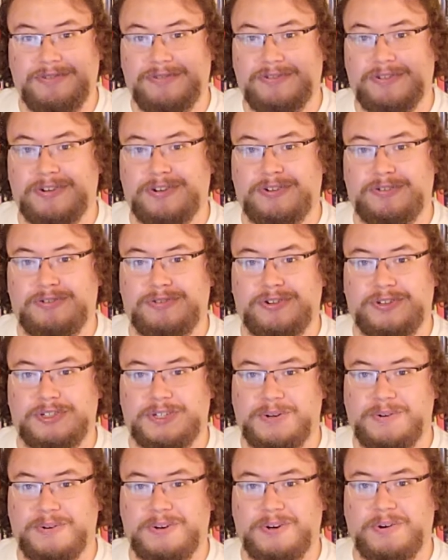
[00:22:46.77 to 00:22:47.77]
for for
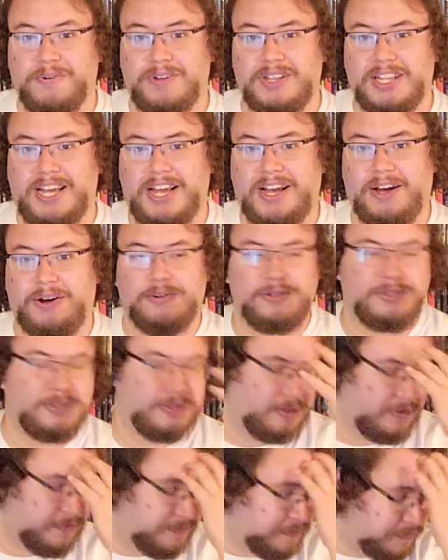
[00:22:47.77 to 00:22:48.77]
don't go in the house.